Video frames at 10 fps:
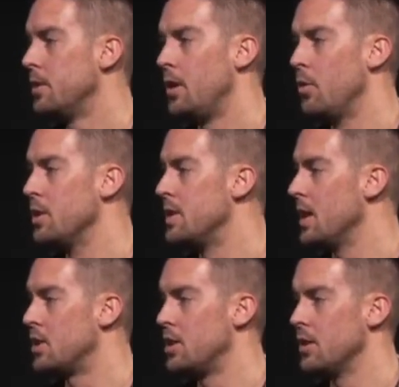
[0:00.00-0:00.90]
always
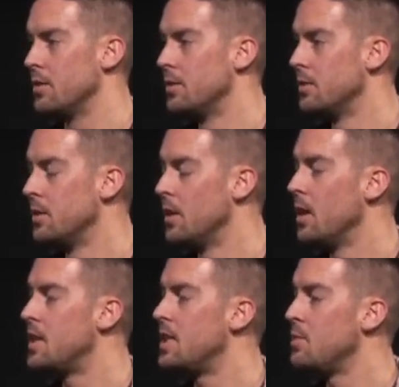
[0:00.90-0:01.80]
next year.
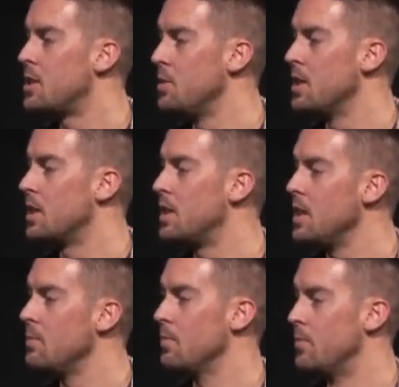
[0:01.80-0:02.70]
That seems to be the
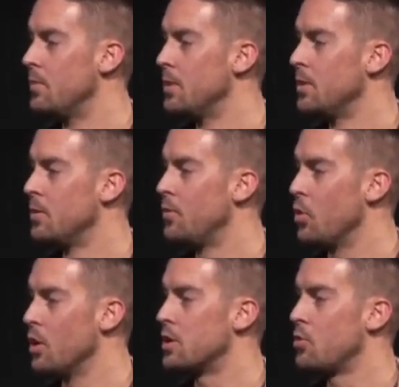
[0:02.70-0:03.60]
theme
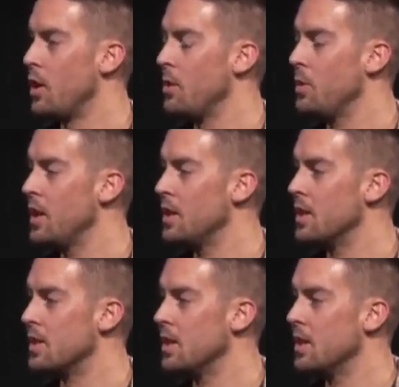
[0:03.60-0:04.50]
for us quite a bit,
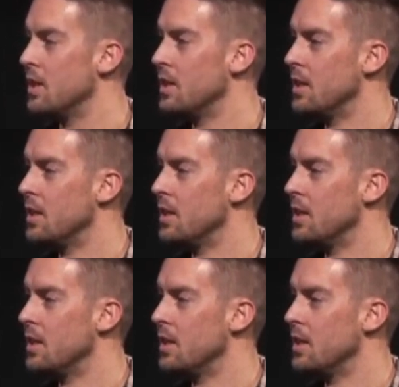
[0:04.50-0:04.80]
doesn't it?